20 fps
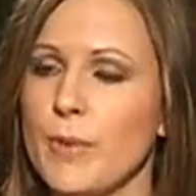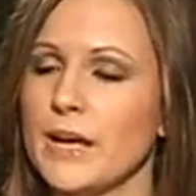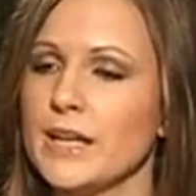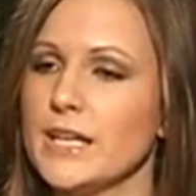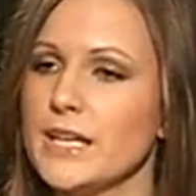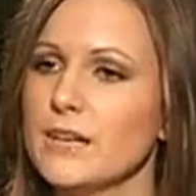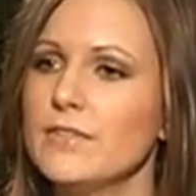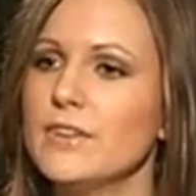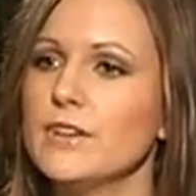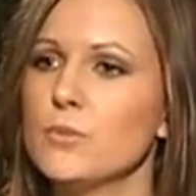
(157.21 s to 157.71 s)
by
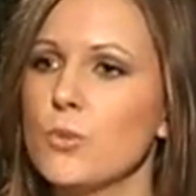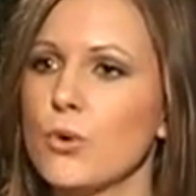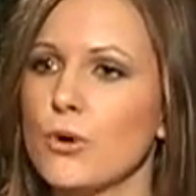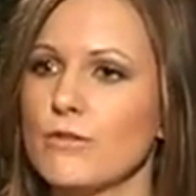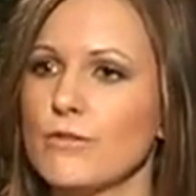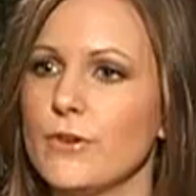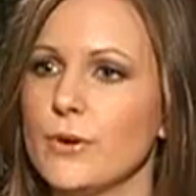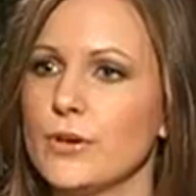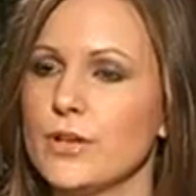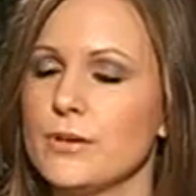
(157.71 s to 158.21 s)
giving
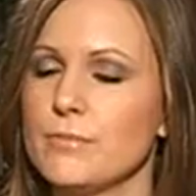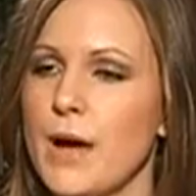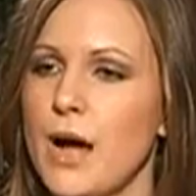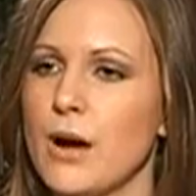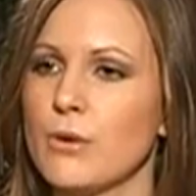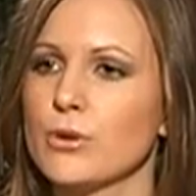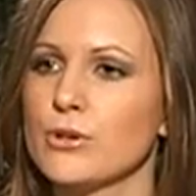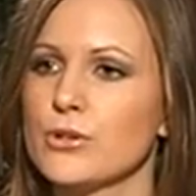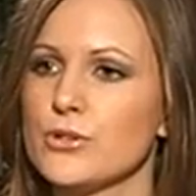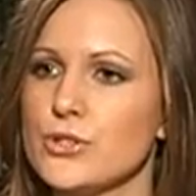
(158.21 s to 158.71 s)
more voting
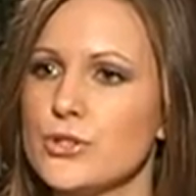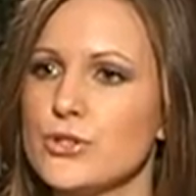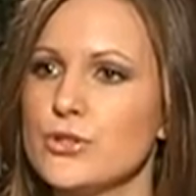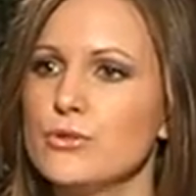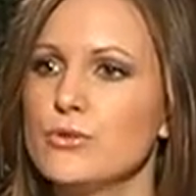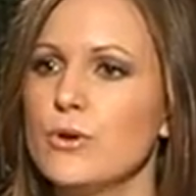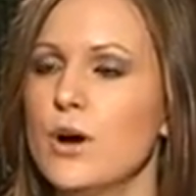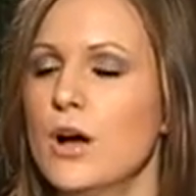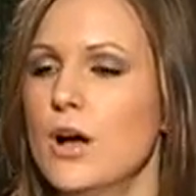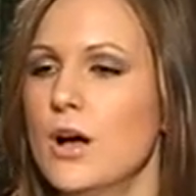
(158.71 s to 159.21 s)
power
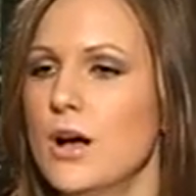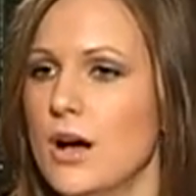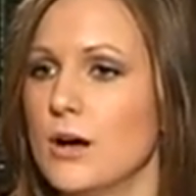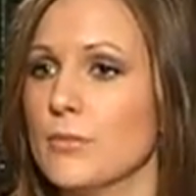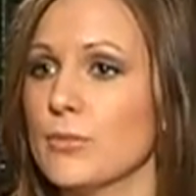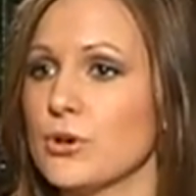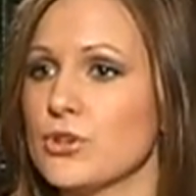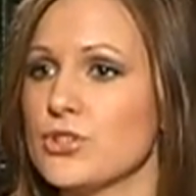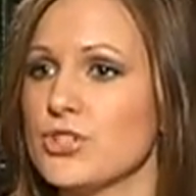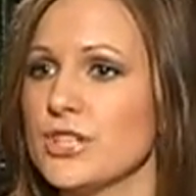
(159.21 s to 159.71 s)
to
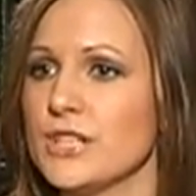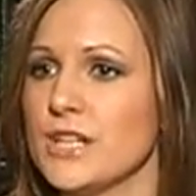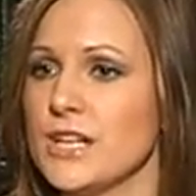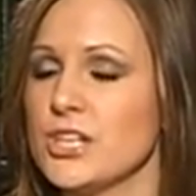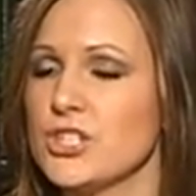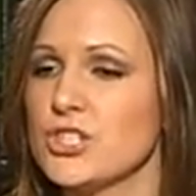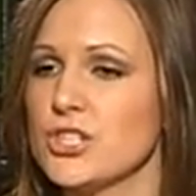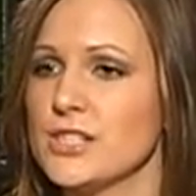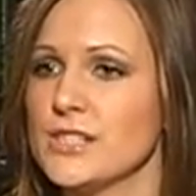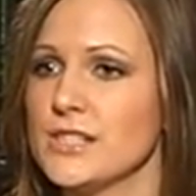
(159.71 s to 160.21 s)
emerging
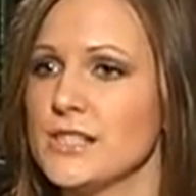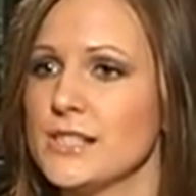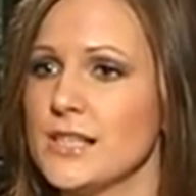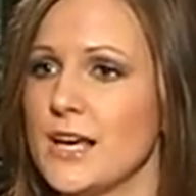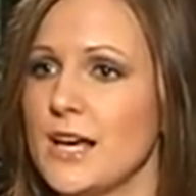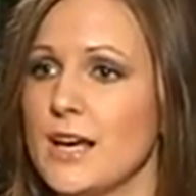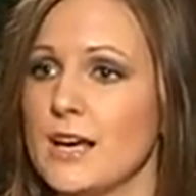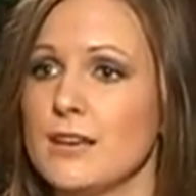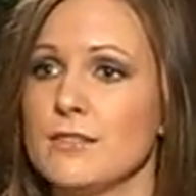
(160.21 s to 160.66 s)
nations.